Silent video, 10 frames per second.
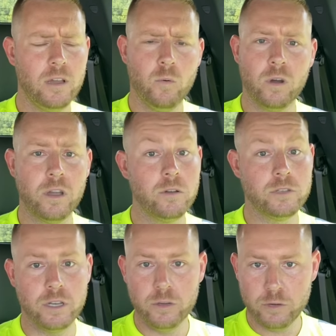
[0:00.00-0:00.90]
what goes
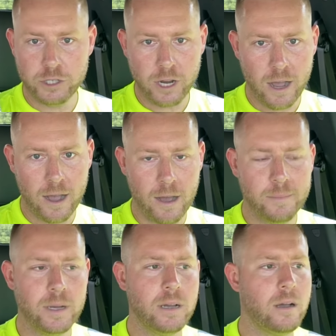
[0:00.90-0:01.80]
into a
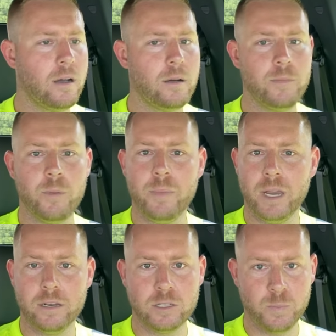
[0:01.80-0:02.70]
job, the
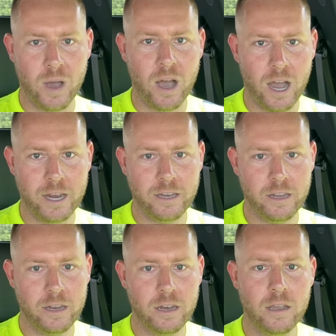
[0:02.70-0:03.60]
maintenance behind
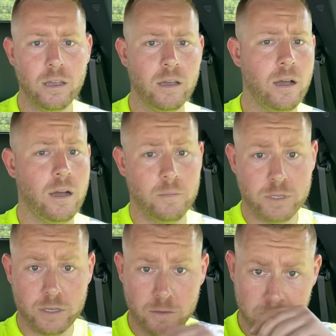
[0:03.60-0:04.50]
it,
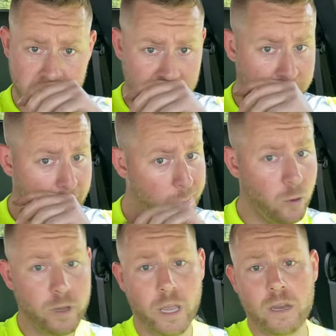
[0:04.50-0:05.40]
so some
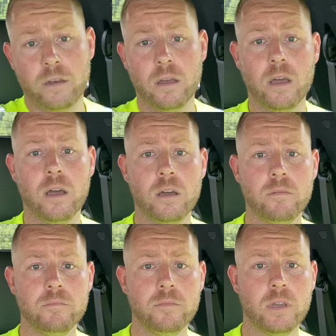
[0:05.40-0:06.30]
people can
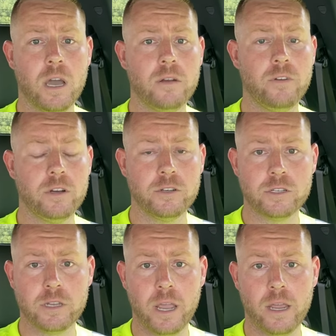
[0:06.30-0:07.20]
kind of
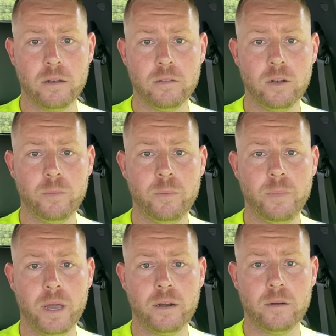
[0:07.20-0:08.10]
understand a little bit
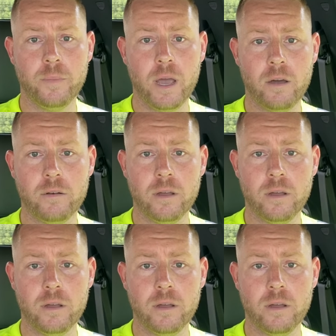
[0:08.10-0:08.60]
better about